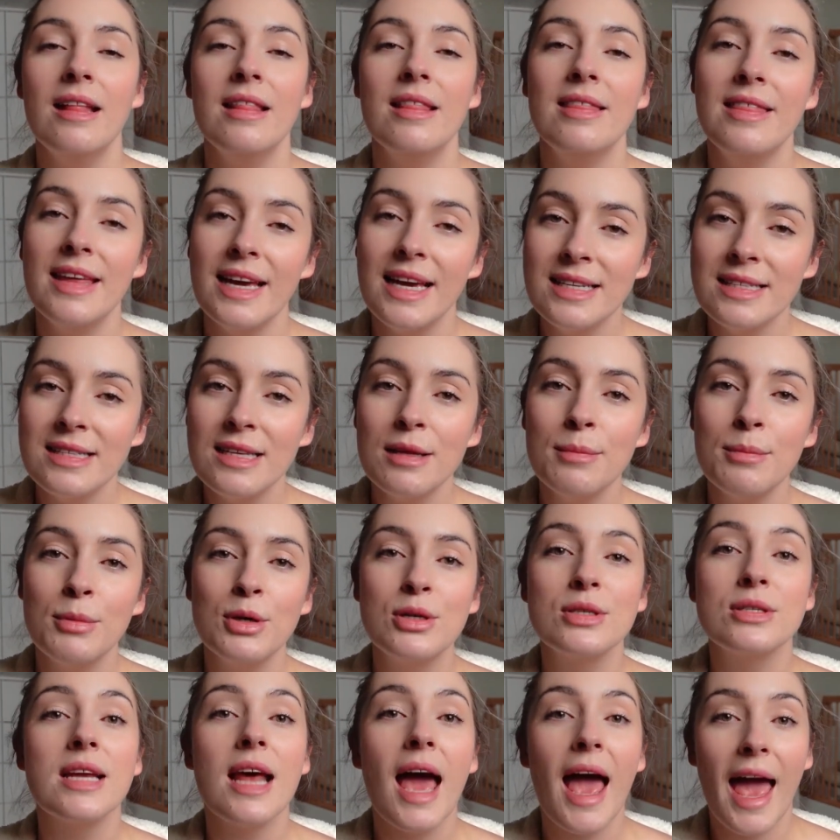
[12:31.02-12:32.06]
These are the
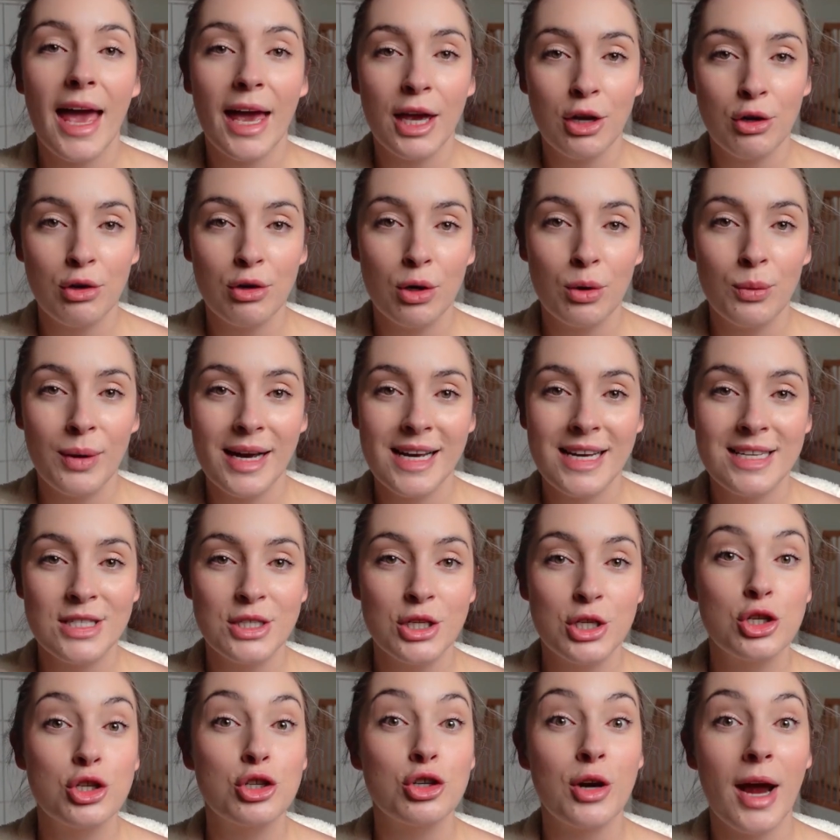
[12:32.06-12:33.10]
most accurate ways
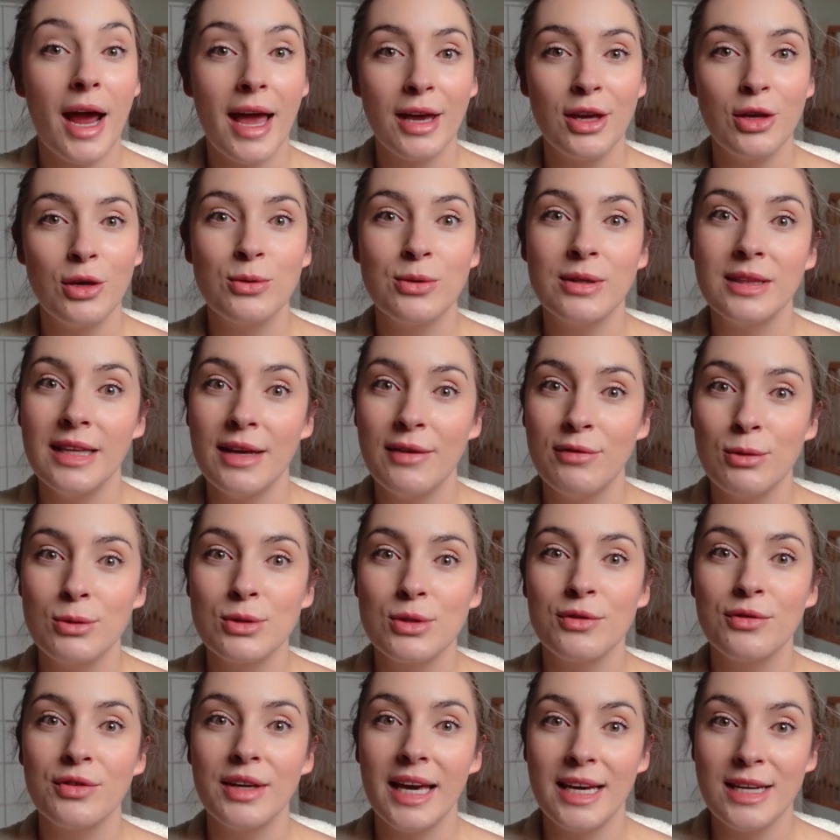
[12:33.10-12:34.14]
to track your levels
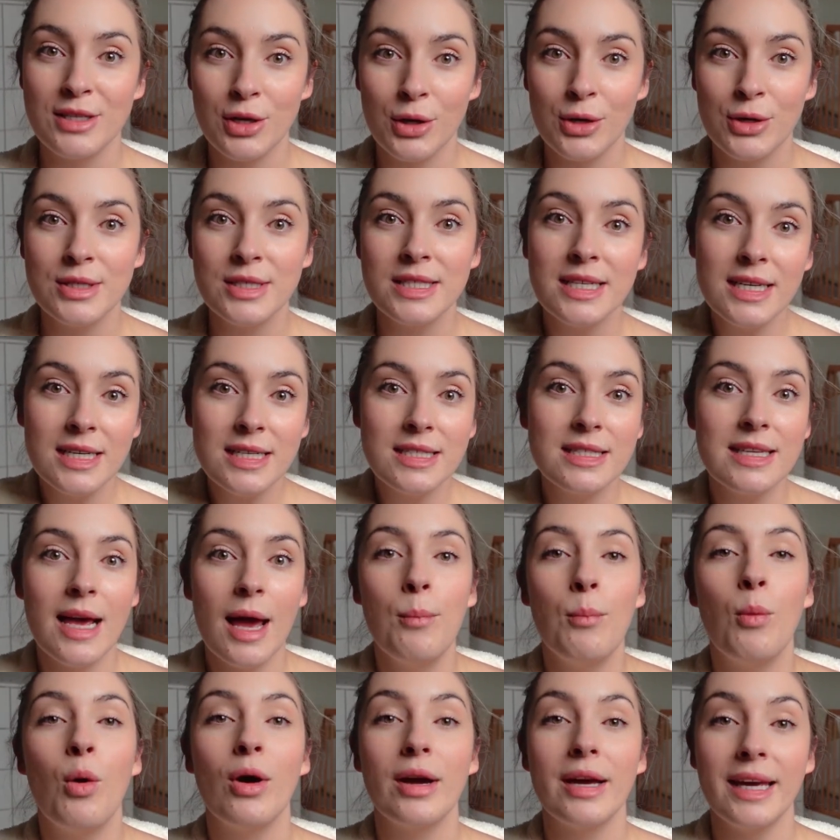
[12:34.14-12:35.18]
of ketosis
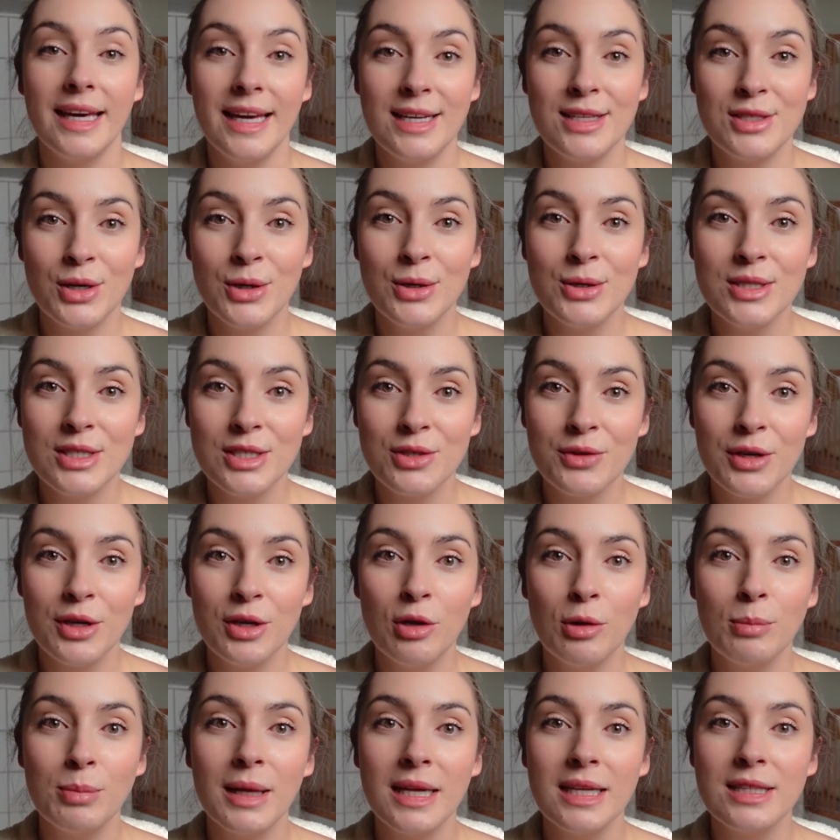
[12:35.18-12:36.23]
and what ketones are in
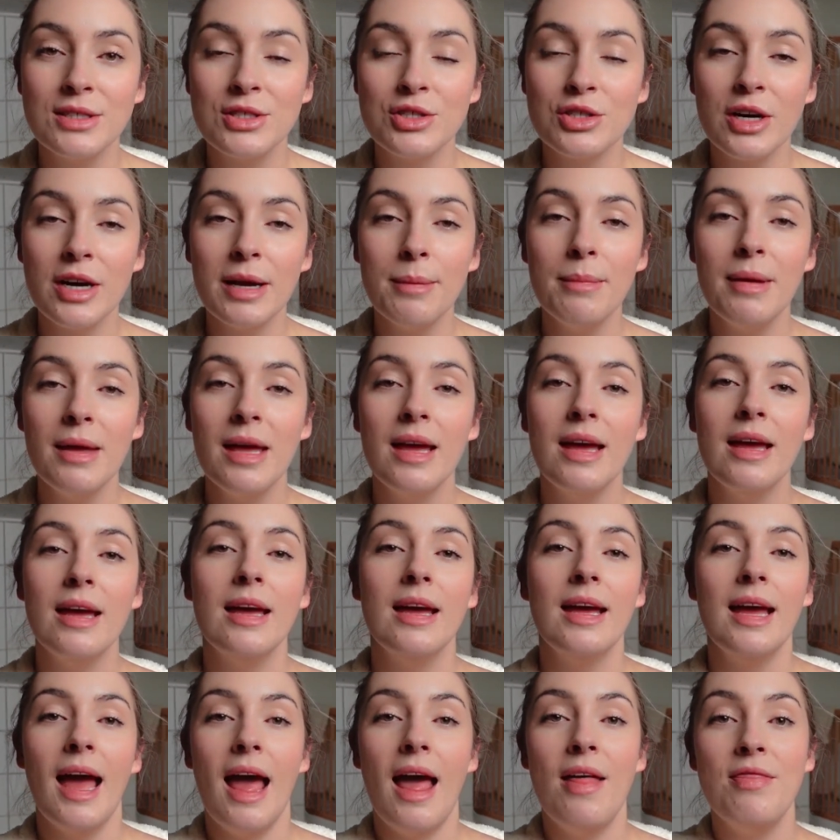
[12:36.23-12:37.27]
your bloodstream,
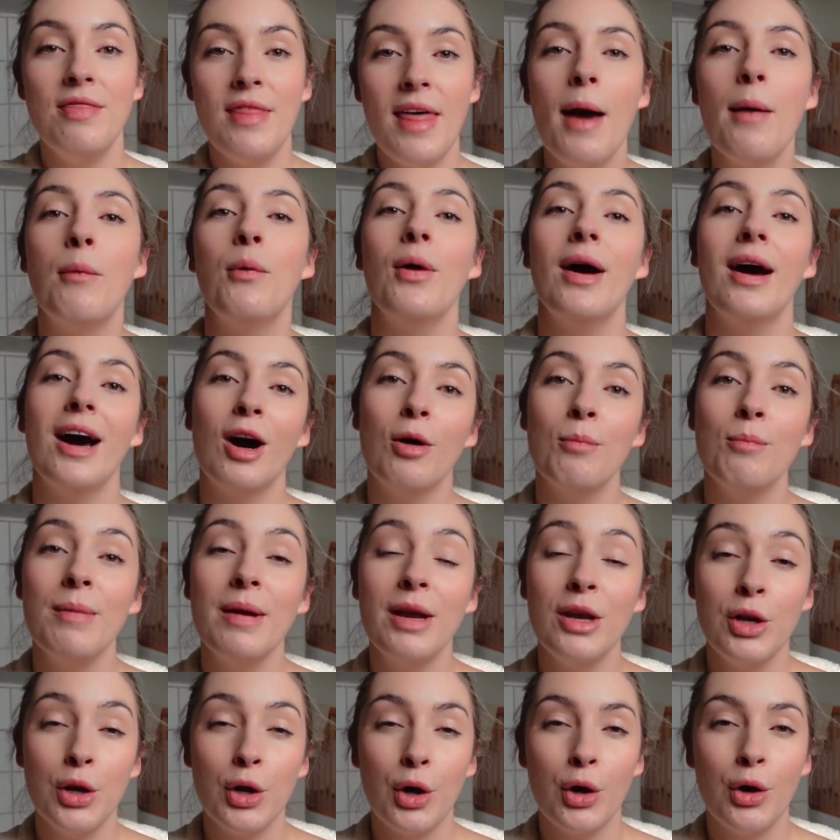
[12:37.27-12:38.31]
and that will help
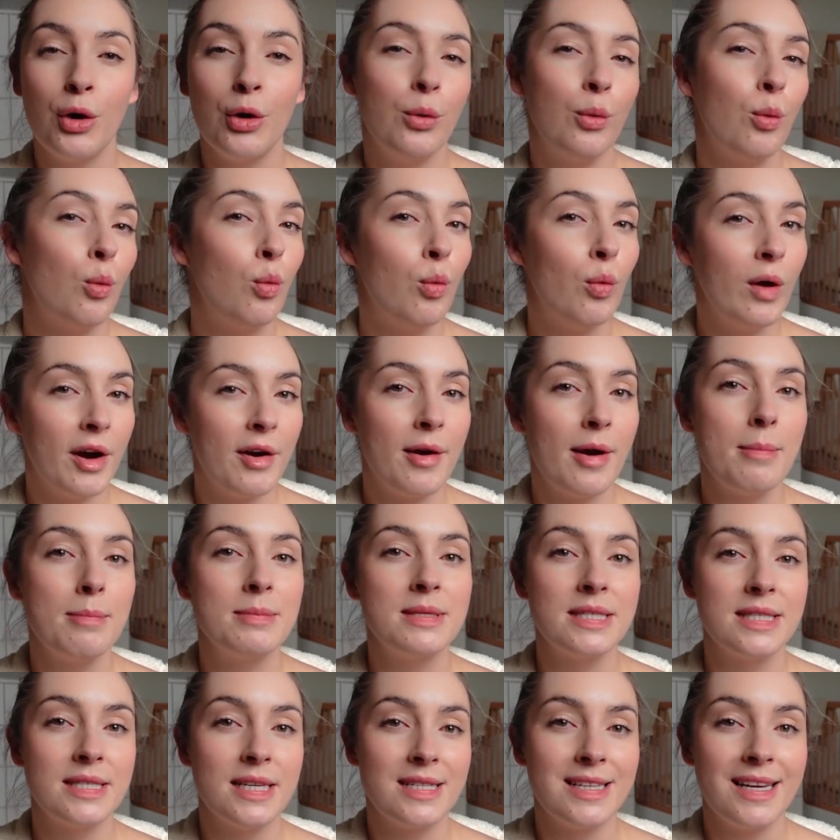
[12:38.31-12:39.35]
me know where I'm
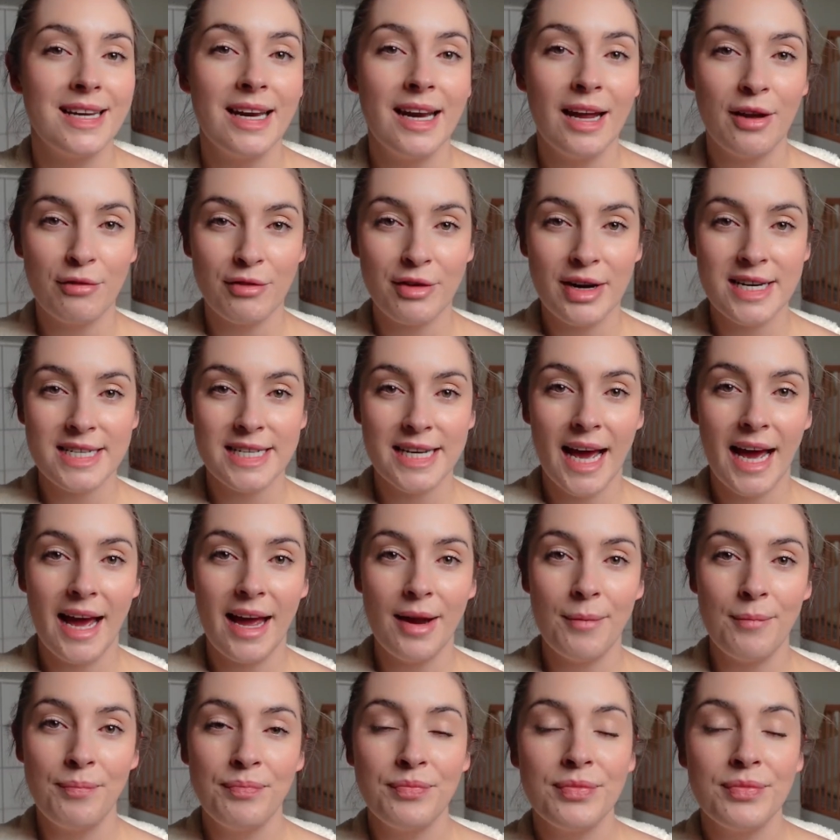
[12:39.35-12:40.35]
sitting every day.